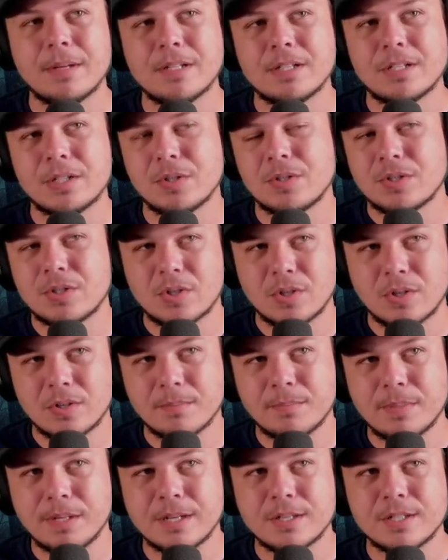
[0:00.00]
And so there's
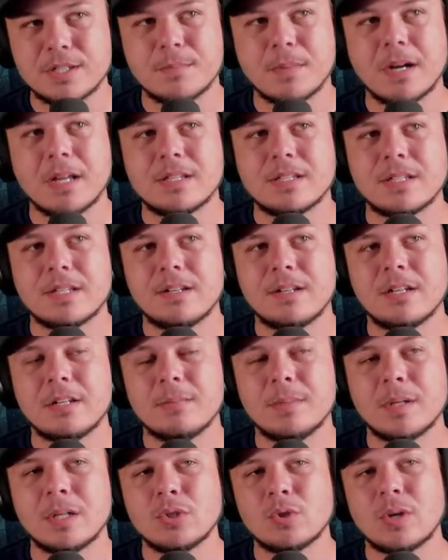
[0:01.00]
certain BS spots that need
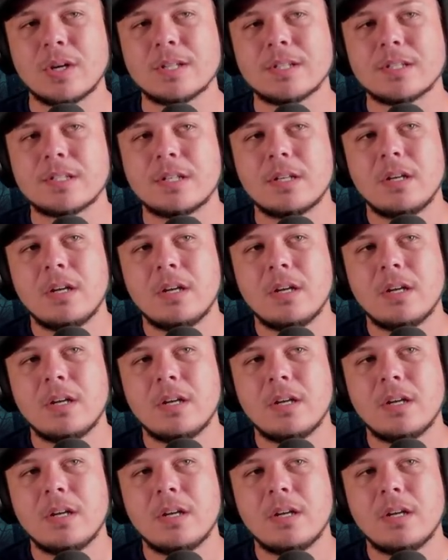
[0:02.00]
to be addressed.